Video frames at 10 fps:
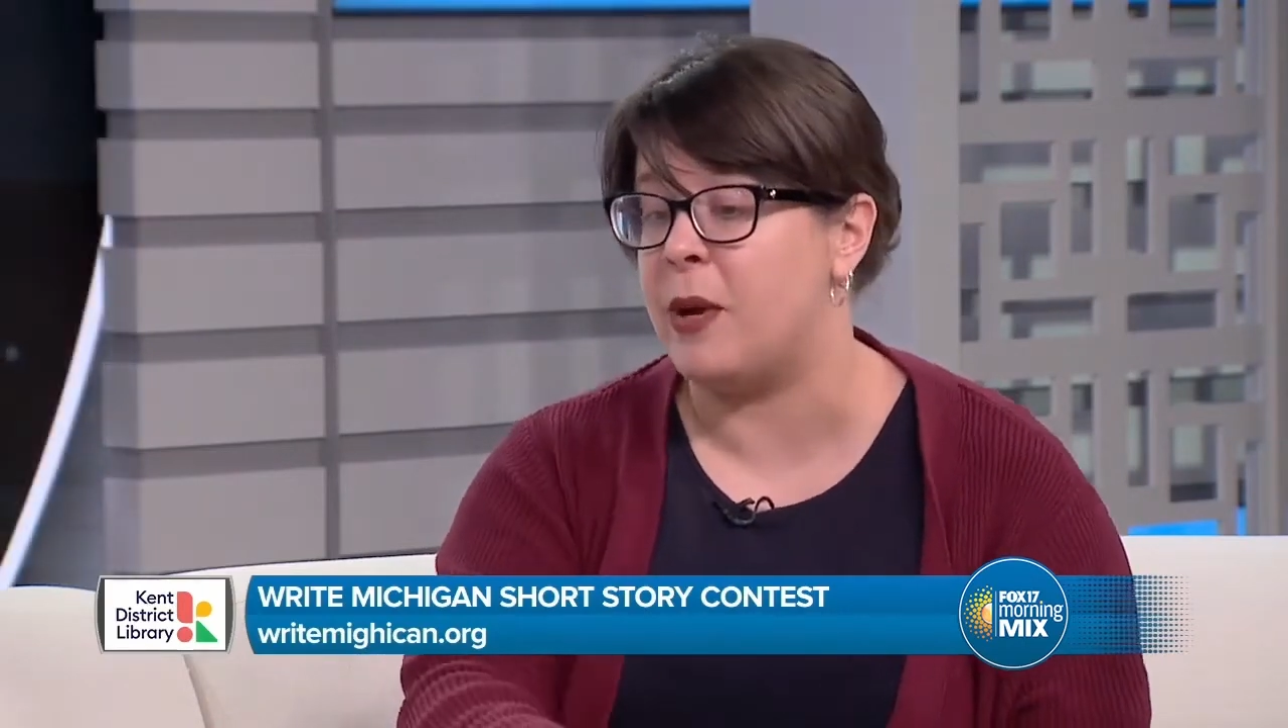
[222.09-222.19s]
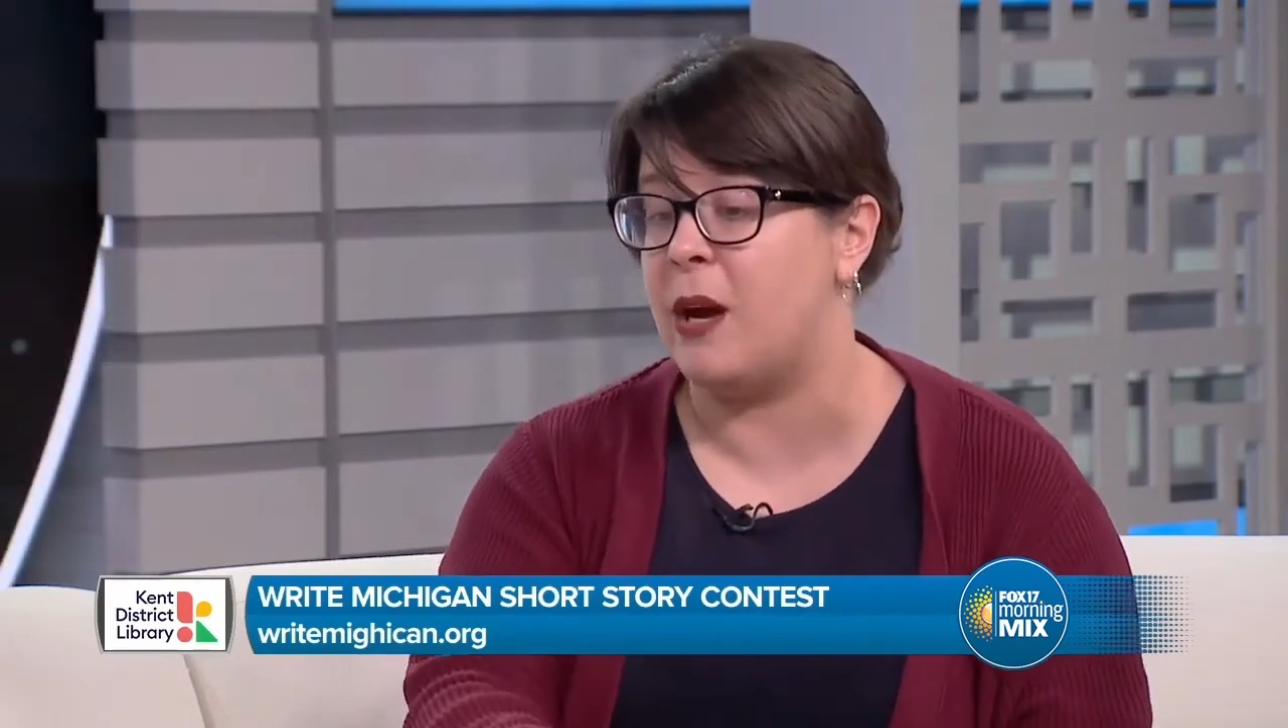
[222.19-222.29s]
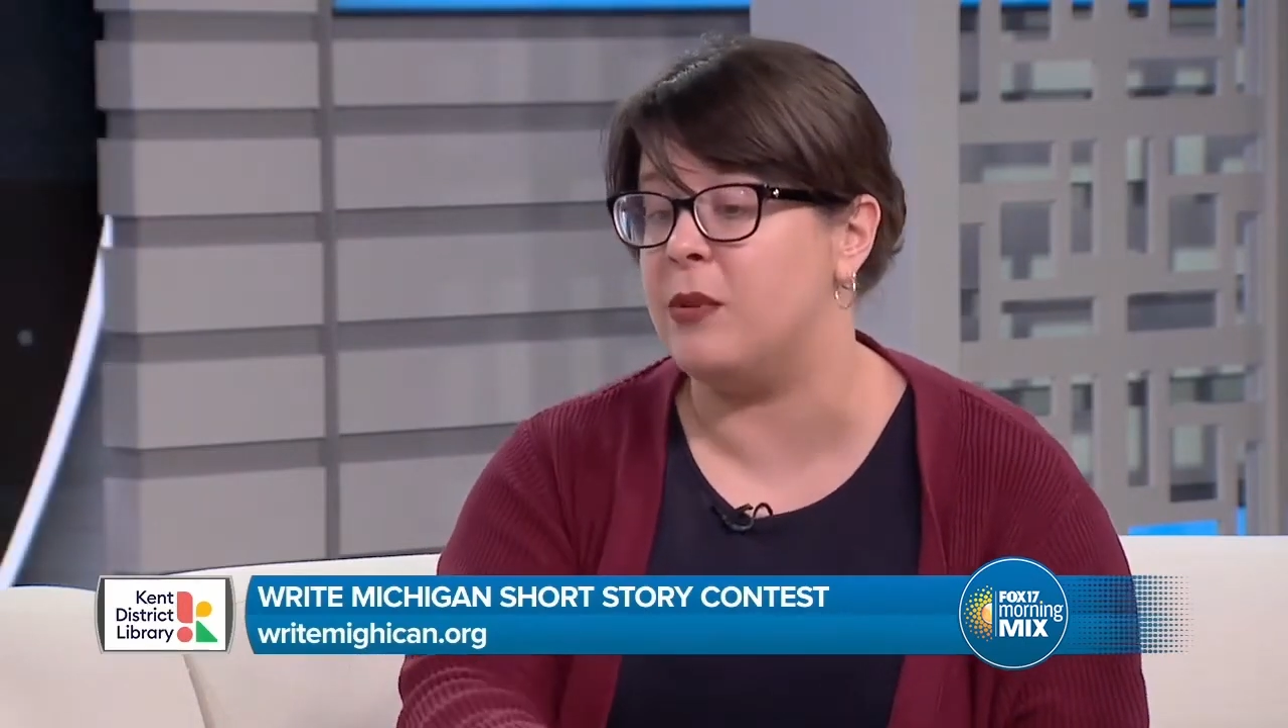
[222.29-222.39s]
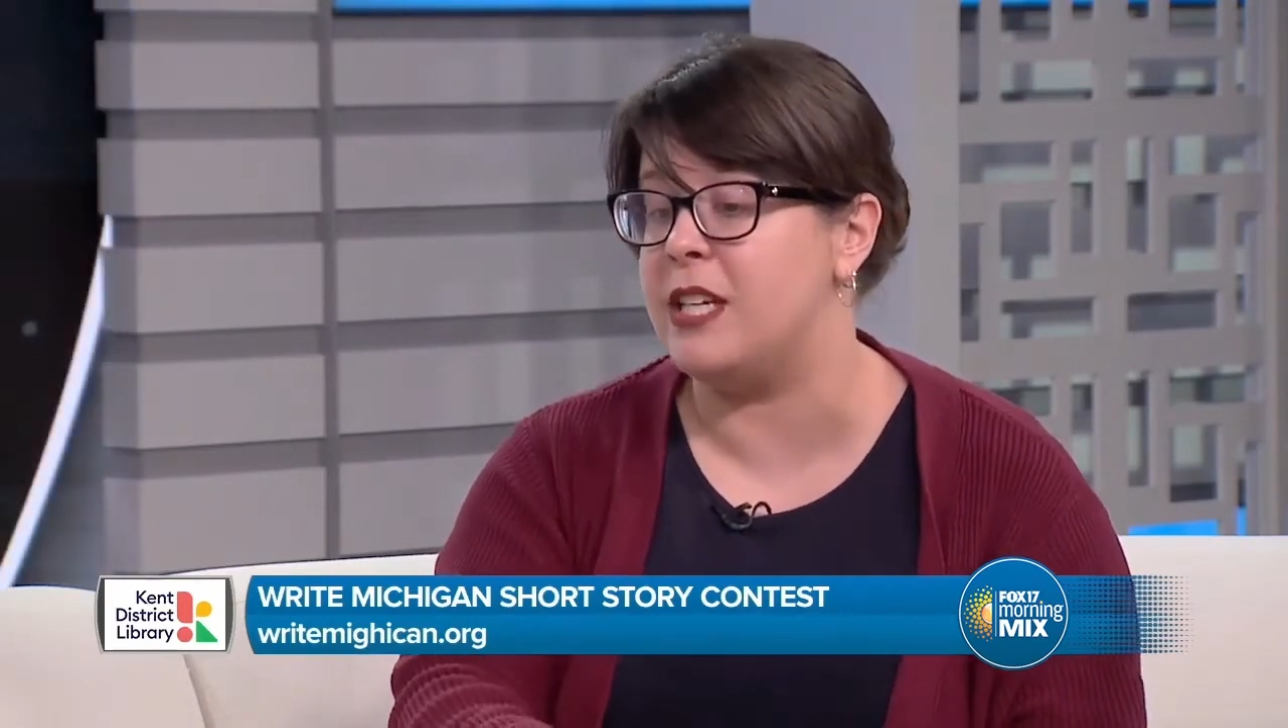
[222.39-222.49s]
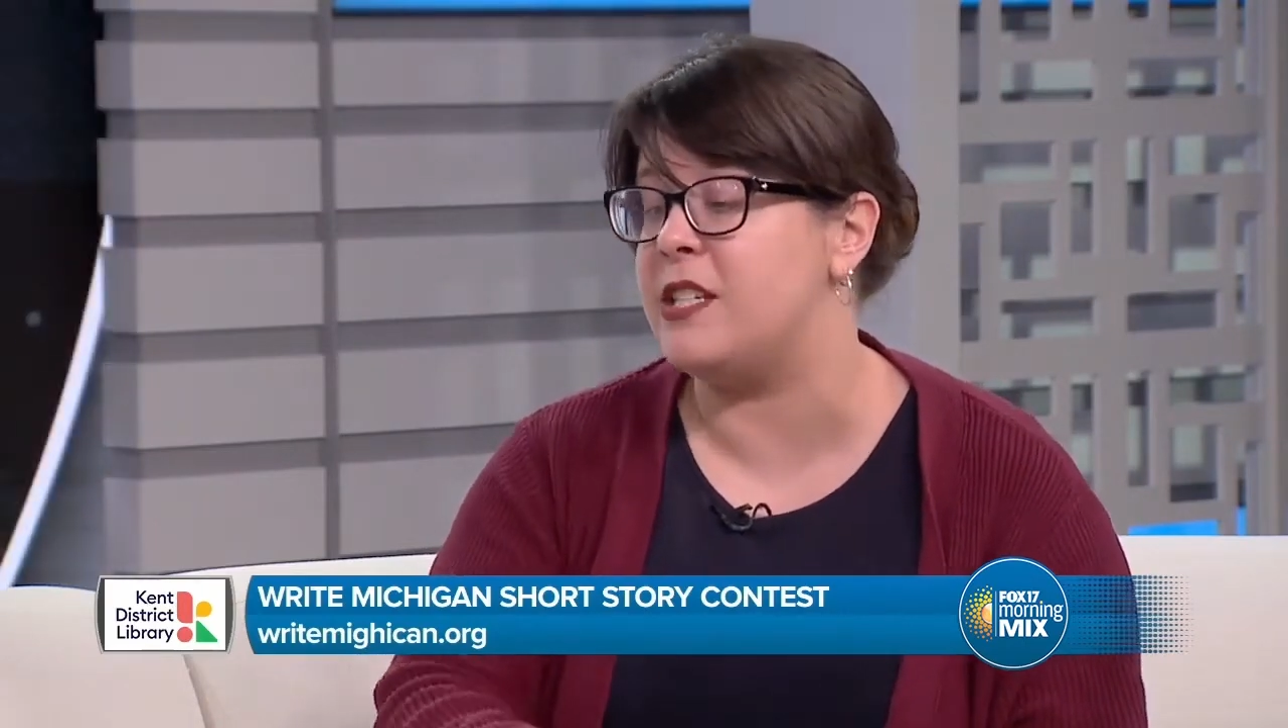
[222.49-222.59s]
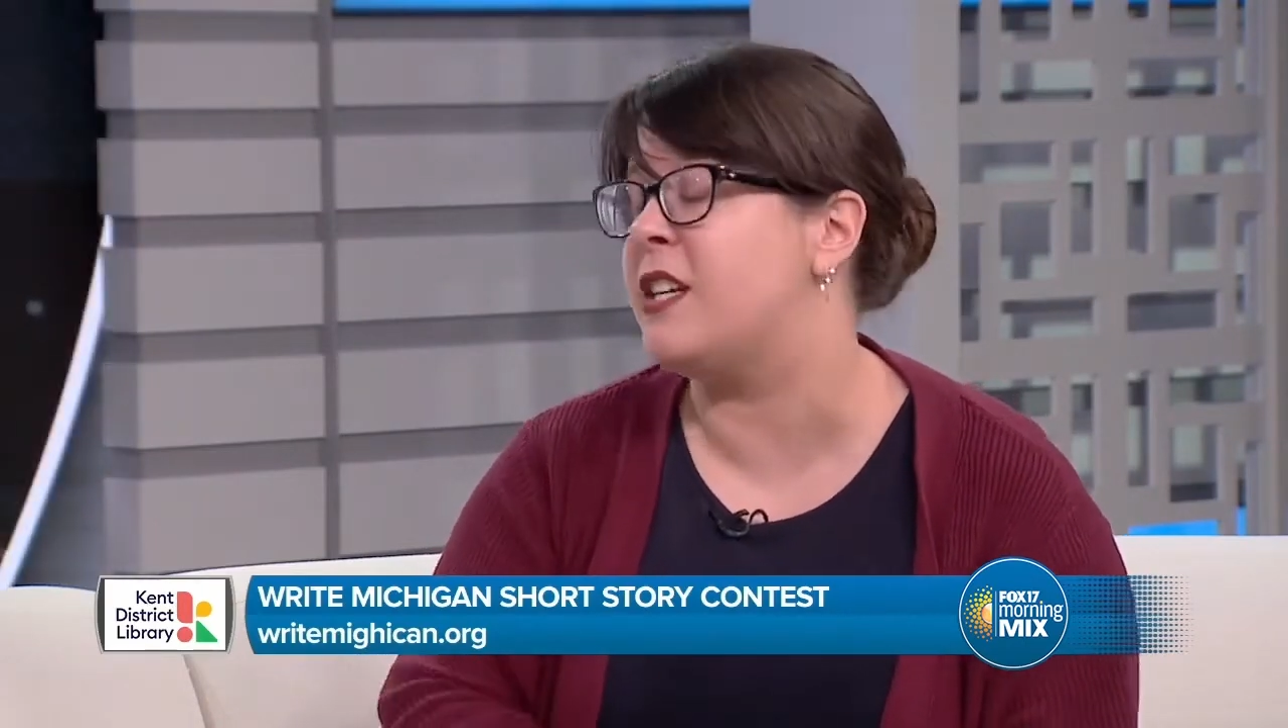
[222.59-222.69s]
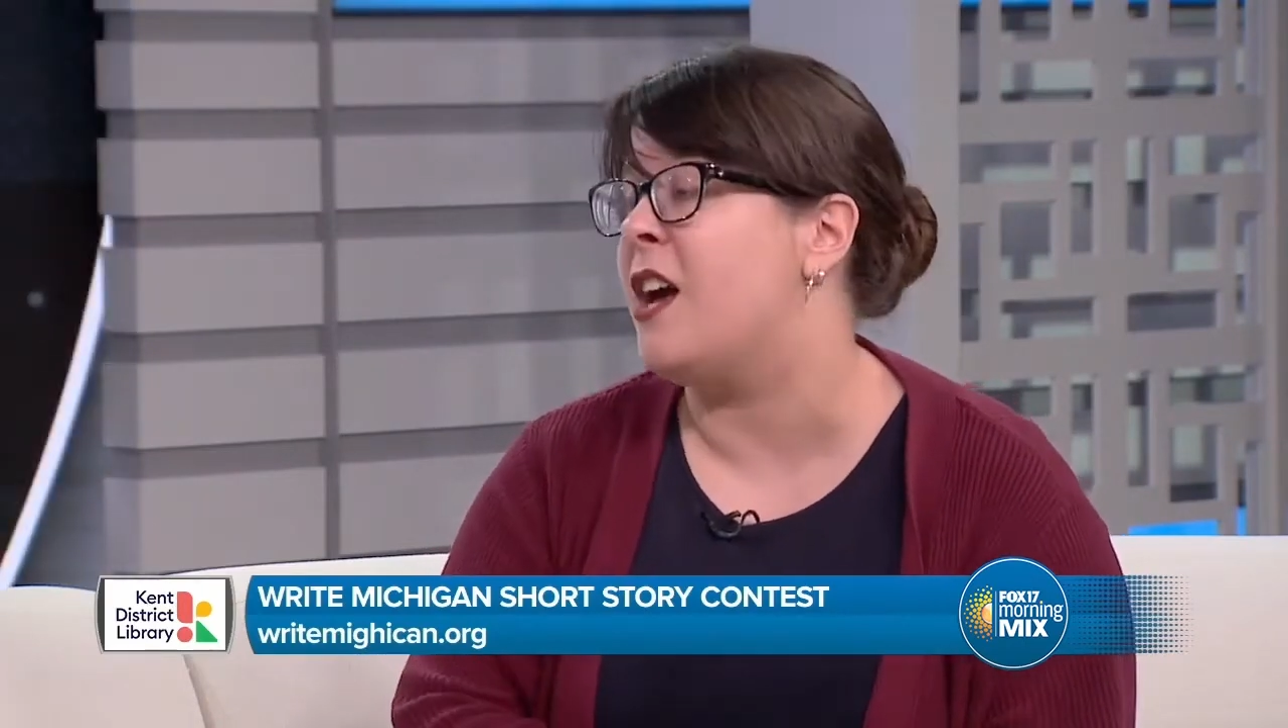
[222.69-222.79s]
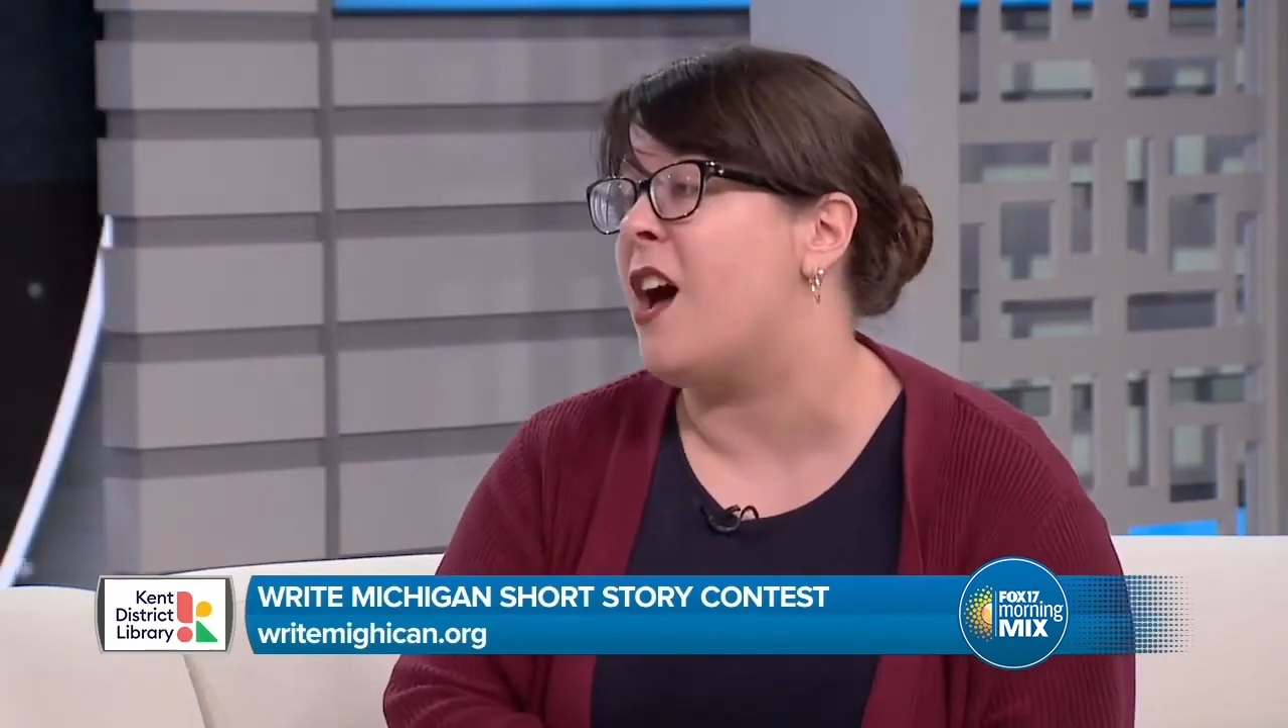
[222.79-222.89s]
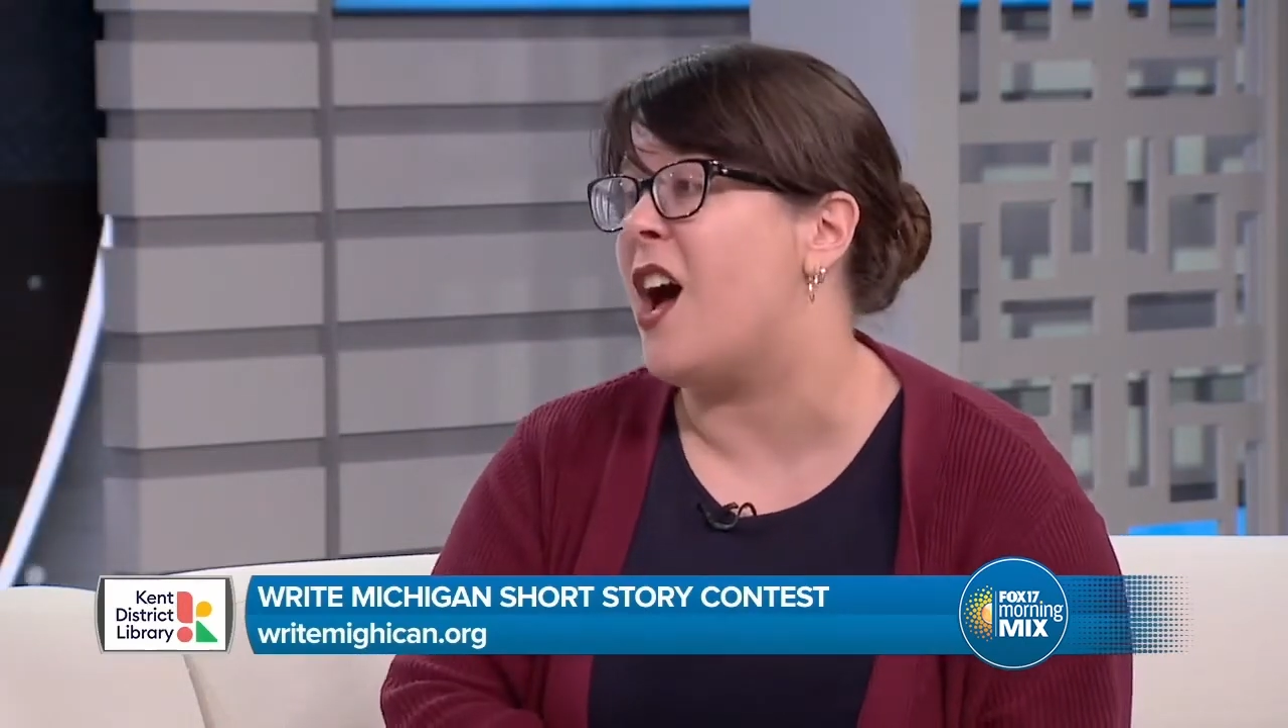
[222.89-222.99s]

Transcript: published,